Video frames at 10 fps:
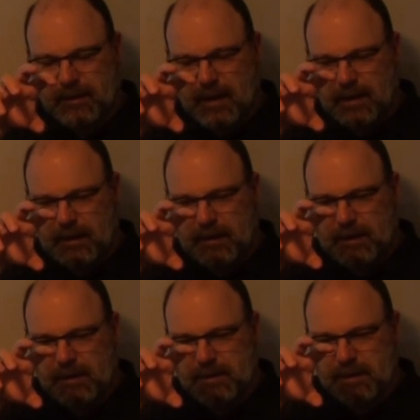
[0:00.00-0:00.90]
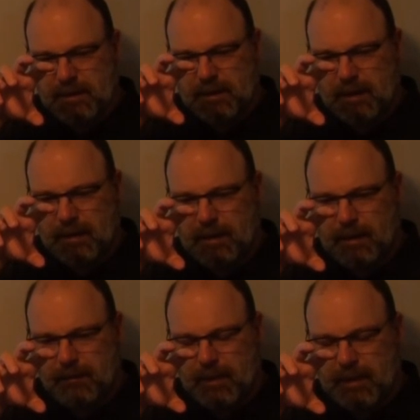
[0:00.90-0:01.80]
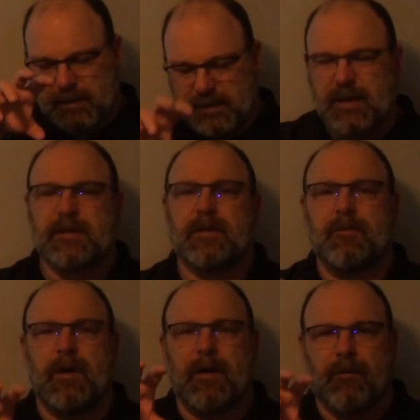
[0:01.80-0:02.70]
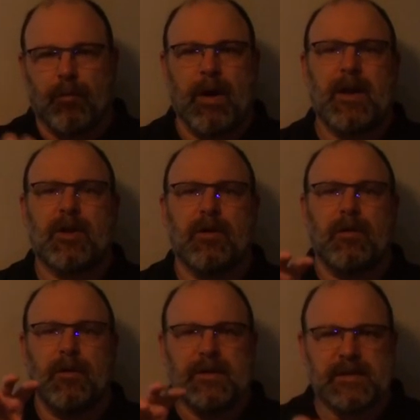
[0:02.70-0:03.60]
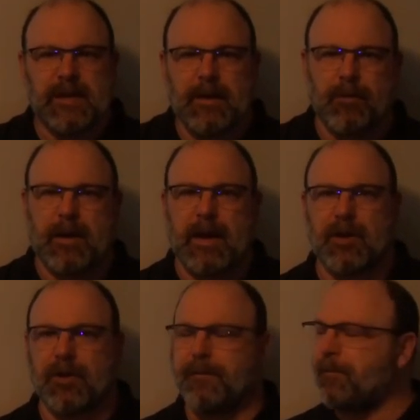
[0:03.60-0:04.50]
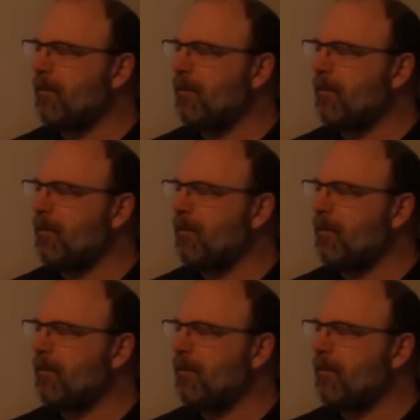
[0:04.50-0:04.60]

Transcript: that it is a, a, a system of racial segregation.